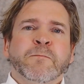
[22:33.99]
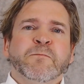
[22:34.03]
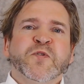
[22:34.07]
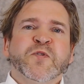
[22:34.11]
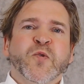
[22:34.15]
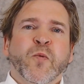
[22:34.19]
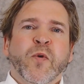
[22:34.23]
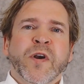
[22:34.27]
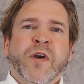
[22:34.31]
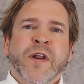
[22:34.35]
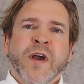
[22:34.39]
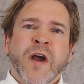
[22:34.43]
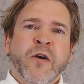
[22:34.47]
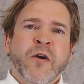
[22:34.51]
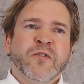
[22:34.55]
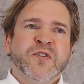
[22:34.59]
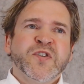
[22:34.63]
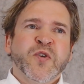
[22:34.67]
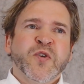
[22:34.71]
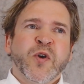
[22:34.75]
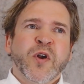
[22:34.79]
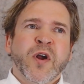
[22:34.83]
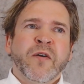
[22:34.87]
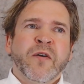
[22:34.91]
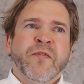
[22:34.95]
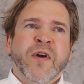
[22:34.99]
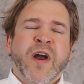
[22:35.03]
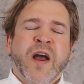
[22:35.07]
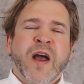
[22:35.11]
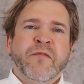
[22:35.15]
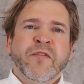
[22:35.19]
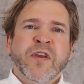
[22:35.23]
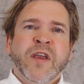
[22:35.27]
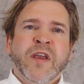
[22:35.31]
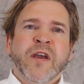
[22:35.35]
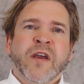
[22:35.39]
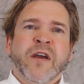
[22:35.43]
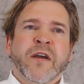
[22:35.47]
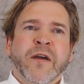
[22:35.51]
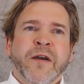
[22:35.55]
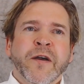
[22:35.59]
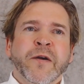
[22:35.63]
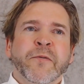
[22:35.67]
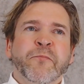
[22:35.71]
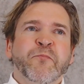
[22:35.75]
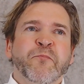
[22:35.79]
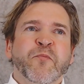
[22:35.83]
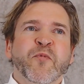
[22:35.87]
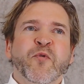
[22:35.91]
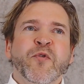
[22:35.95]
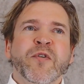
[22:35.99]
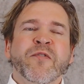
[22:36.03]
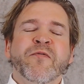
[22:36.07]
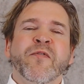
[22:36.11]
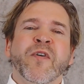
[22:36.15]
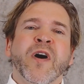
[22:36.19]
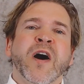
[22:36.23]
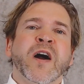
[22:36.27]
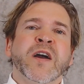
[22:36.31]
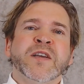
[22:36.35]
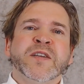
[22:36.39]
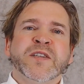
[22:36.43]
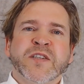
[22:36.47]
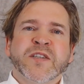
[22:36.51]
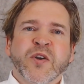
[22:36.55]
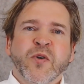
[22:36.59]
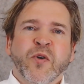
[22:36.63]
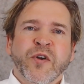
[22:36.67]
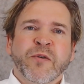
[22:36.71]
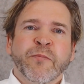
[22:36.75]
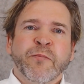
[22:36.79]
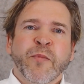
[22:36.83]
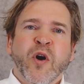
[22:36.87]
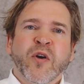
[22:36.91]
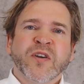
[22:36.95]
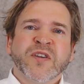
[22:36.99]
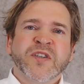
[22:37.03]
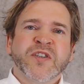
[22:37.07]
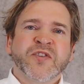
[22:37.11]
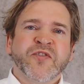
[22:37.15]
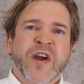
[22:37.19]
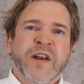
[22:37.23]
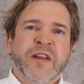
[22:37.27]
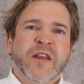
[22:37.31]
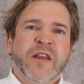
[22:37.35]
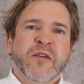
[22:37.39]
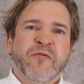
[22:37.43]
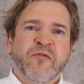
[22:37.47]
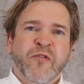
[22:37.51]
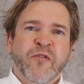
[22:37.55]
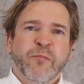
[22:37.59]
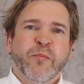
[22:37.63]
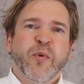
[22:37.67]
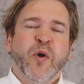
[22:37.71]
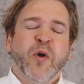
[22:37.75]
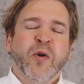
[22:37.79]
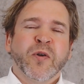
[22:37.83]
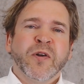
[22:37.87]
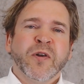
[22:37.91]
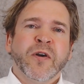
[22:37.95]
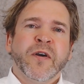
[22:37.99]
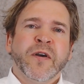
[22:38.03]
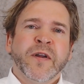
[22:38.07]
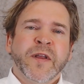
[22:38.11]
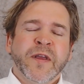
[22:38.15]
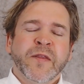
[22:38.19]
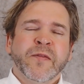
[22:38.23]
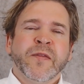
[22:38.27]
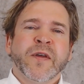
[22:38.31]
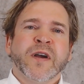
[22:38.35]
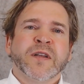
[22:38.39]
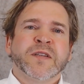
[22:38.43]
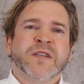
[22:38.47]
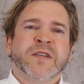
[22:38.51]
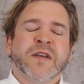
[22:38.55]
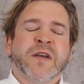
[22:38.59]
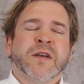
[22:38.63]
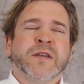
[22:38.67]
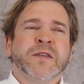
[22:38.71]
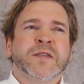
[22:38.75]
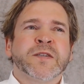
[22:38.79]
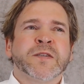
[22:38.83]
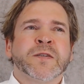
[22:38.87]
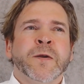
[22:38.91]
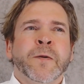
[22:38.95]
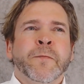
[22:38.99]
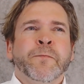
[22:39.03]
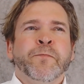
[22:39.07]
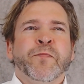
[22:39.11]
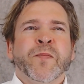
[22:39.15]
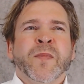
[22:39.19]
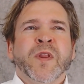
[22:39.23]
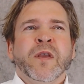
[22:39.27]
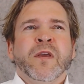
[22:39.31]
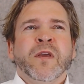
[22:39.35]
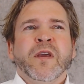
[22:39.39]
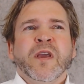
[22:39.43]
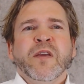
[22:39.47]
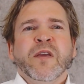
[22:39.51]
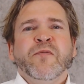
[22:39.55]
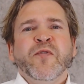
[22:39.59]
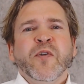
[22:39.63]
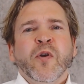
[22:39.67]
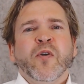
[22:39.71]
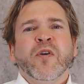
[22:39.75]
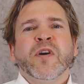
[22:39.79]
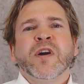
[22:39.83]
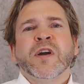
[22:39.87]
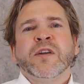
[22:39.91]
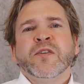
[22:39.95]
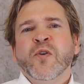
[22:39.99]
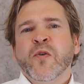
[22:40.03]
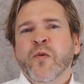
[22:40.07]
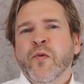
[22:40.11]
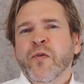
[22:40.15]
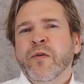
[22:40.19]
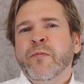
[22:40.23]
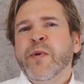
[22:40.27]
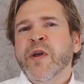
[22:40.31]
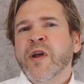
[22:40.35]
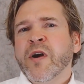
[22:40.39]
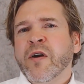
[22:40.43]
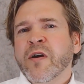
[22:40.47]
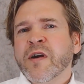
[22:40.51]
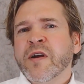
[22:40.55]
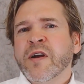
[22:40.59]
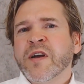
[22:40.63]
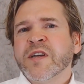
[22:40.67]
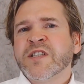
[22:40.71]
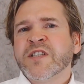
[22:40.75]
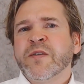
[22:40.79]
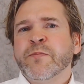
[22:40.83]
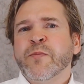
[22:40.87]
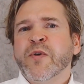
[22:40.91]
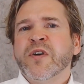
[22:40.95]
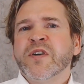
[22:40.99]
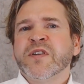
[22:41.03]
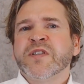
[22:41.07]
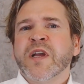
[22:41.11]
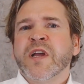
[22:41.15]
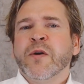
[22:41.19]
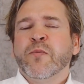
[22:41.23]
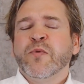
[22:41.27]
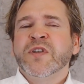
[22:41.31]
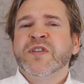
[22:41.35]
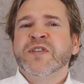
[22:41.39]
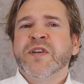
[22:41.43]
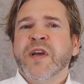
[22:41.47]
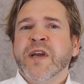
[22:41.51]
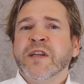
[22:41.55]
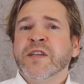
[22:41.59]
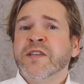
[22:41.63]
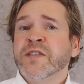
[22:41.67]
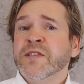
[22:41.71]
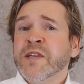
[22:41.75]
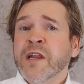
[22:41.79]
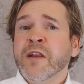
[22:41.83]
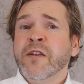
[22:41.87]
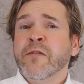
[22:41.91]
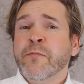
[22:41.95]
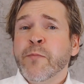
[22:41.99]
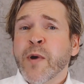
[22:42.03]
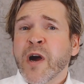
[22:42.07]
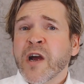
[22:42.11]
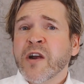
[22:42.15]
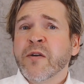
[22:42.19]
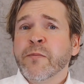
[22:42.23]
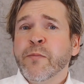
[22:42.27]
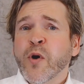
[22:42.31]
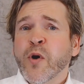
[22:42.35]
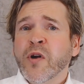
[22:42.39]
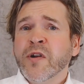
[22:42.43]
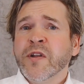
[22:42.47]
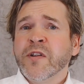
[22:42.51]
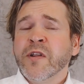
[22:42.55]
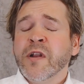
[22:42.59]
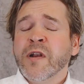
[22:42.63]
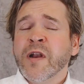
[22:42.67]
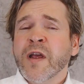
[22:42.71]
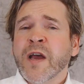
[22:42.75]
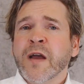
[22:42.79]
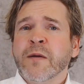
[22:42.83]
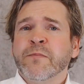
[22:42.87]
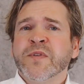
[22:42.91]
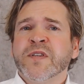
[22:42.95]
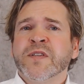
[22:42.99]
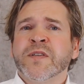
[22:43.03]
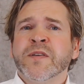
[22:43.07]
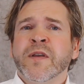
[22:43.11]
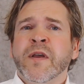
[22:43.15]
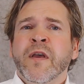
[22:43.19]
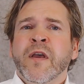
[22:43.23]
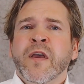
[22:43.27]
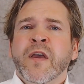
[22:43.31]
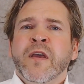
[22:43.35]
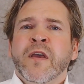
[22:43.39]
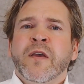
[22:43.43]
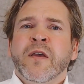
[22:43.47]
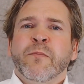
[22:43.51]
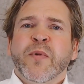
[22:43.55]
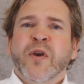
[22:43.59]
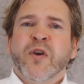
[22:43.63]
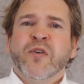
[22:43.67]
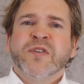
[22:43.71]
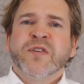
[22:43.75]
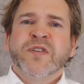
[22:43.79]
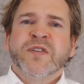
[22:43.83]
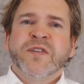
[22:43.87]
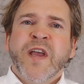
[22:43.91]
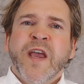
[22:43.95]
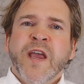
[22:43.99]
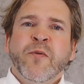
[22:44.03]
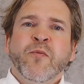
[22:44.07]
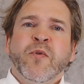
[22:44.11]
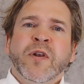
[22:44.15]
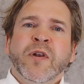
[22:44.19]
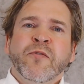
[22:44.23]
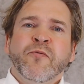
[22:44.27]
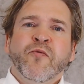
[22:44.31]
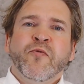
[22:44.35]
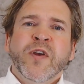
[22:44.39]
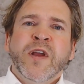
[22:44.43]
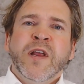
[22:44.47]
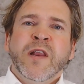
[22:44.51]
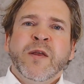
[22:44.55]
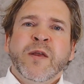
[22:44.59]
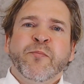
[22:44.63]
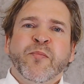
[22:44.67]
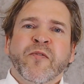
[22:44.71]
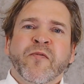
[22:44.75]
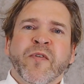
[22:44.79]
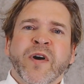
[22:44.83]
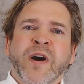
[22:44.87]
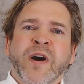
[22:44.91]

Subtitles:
So we're now sort of having a revised go-to-market strategy for Podler in that sense. If you look at who will be our customers, I would say it's still the microbiology labs, because they will really